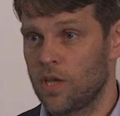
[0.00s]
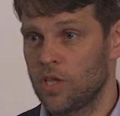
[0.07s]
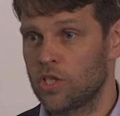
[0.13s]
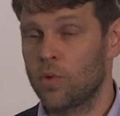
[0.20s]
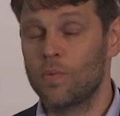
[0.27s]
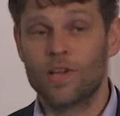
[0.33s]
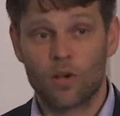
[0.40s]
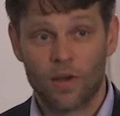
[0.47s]

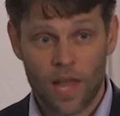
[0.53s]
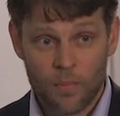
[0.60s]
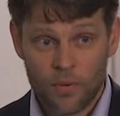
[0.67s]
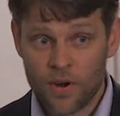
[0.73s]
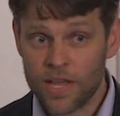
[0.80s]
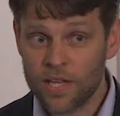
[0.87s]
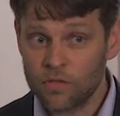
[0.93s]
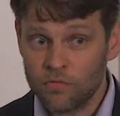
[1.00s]
So we
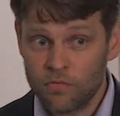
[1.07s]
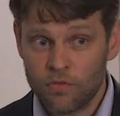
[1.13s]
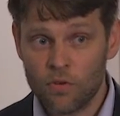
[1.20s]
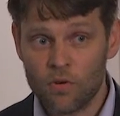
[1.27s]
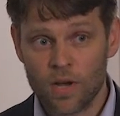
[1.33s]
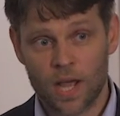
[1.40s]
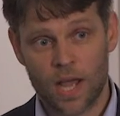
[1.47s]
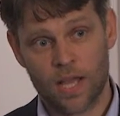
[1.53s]
collaborate on
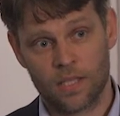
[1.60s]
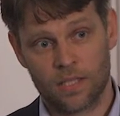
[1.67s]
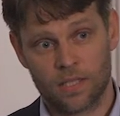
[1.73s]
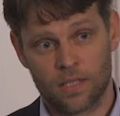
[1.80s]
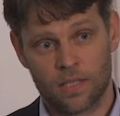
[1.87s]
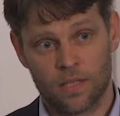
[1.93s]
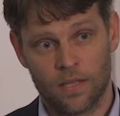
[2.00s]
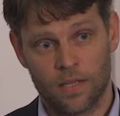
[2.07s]

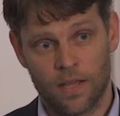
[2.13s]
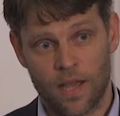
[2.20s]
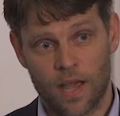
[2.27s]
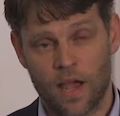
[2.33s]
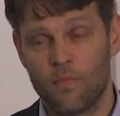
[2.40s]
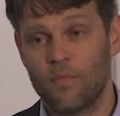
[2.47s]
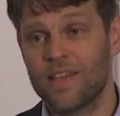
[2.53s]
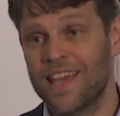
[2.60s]
forecasts
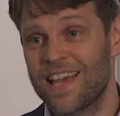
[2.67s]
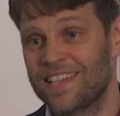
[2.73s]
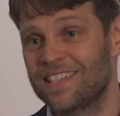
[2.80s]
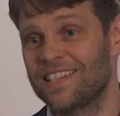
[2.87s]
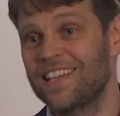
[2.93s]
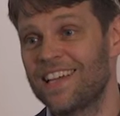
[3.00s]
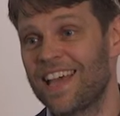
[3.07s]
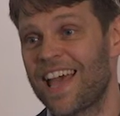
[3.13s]
and we
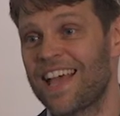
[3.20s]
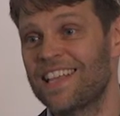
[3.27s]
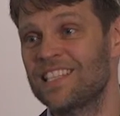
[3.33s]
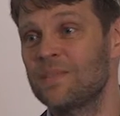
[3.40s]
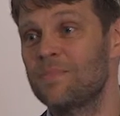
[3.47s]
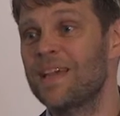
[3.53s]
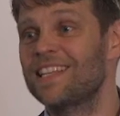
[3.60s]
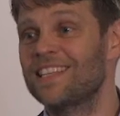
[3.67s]
get
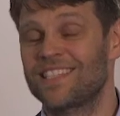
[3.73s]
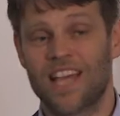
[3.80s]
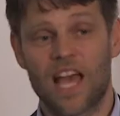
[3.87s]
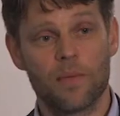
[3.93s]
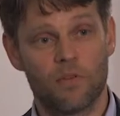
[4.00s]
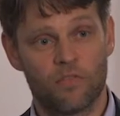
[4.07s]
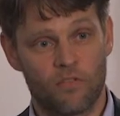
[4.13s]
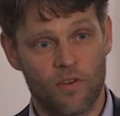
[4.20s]
estimated
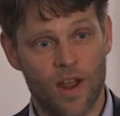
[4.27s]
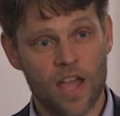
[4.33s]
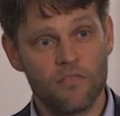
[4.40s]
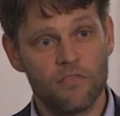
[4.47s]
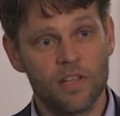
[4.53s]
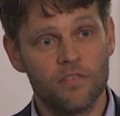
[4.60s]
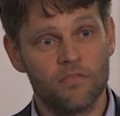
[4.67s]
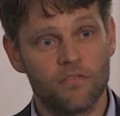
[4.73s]
time of
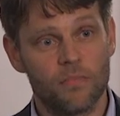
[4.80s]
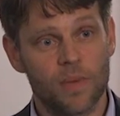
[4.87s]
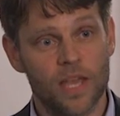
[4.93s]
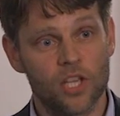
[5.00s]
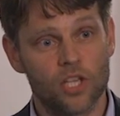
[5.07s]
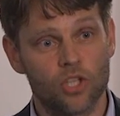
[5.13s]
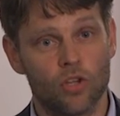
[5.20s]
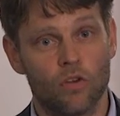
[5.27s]
arrival
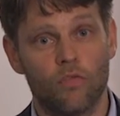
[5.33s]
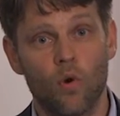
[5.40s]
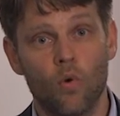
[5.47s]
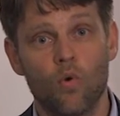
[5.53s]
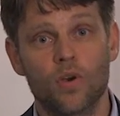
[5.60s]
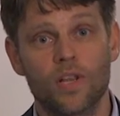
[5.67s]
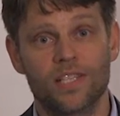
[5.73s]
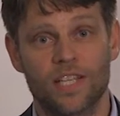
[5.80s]
information of
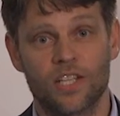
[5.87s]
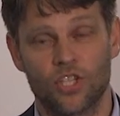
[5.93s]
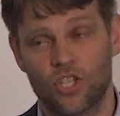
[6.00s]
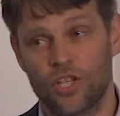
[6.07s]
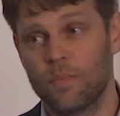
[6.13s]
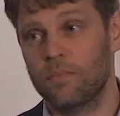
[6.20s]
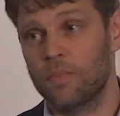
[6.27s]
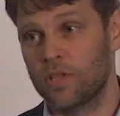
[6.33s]
orders and
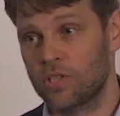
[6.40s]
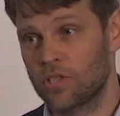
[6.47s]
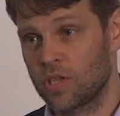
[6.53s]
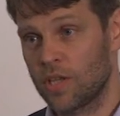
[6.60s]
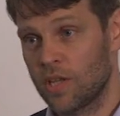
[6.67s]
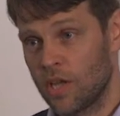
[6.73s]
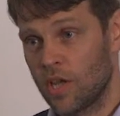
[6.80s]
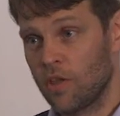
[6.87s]
shipments
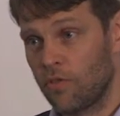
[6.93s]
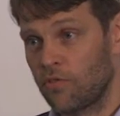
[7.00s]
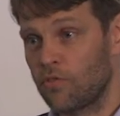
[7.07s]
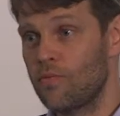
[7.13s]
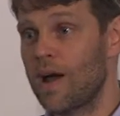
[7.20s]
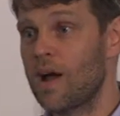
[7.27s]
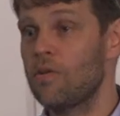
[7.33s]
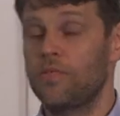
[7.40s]

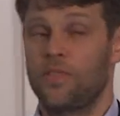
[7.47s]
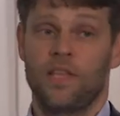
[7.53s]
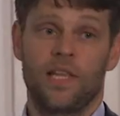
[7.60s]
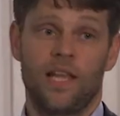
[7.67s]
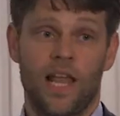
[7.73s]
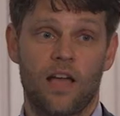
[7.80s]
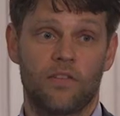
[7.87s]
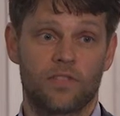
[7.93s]
throughout
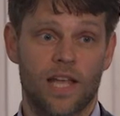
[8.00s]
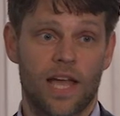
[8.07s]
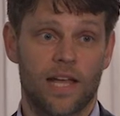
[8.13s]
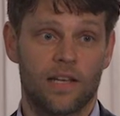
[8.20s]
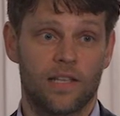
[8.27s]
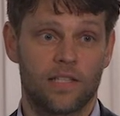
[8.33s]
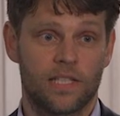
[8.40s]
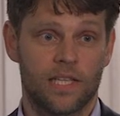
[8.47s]
the life
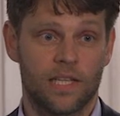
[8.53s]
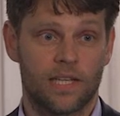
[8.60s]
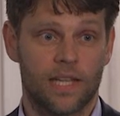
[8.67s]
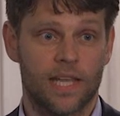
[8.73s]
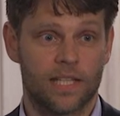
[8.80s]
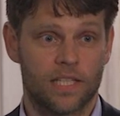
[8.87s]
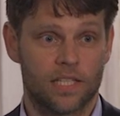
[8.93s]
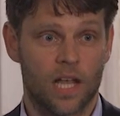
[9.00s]
cycle until it
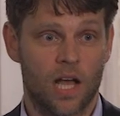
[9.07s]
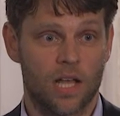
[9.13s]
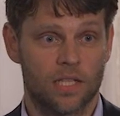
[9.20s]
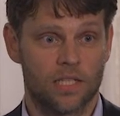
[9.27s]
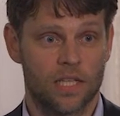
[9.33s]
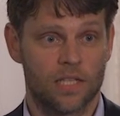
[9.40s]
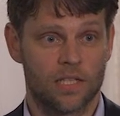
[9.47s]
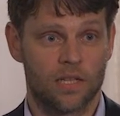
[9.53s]
hits our
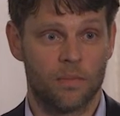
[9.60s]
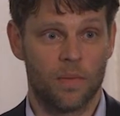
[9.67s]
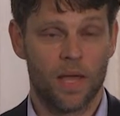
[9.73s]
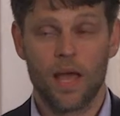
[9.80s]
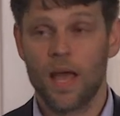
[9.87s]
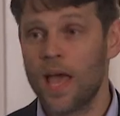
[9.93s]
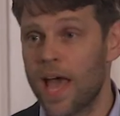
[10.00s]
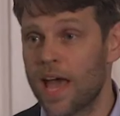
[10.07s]
system.
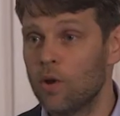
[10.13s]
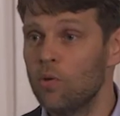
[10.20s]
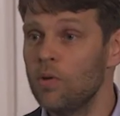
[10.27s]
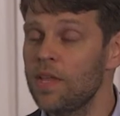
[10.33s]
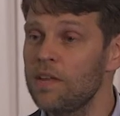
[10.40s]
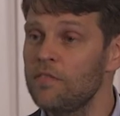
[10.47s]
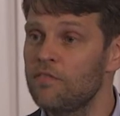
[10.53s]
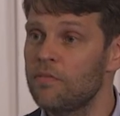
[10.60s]
And all
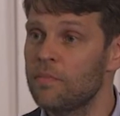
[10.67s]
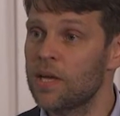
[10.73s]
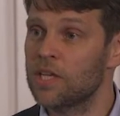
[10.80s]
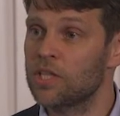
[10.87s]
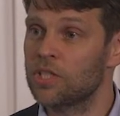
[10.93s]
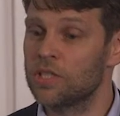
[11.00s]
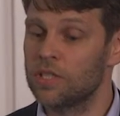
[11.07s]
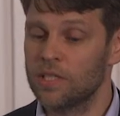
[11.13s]
that
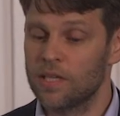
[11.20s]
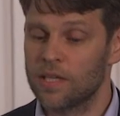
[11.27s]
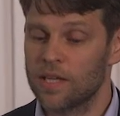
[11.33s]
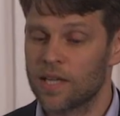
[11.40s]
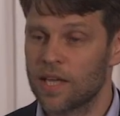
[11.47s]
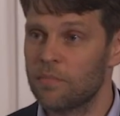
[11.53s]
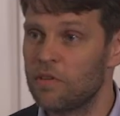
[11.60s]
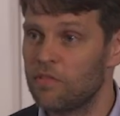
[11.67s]
information
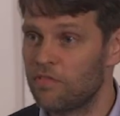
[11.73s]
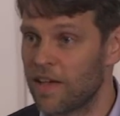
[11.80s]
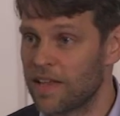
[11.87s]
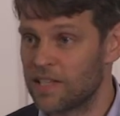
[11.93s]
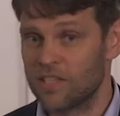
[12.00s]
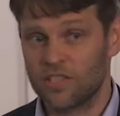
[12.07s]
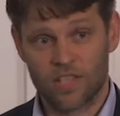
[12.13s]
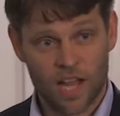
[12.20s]
can be
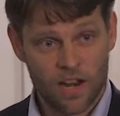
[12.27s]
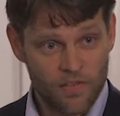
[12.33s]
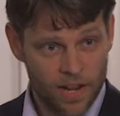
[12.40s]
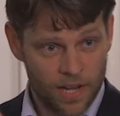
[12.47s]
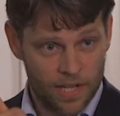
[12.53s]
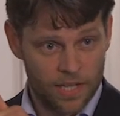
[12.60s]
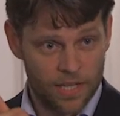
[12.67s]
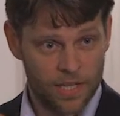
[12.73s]
fed
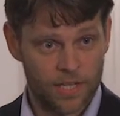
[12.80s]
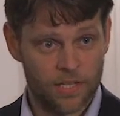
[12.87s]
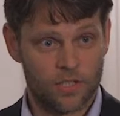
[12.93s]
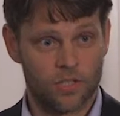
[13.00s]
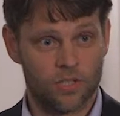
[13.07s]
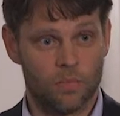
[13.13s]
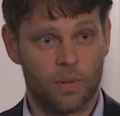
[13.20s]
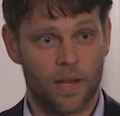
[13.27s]
directly
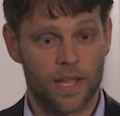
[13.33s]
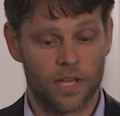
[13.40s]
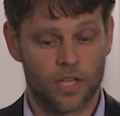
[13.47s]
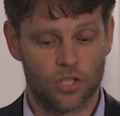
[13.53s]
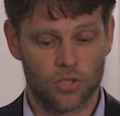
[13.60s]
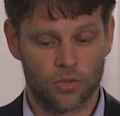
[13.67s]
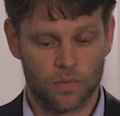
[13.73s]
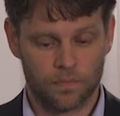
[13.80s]
into your
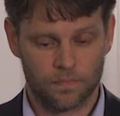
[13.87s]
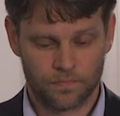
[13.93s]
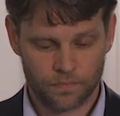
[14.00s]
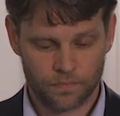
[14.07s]
planning tool.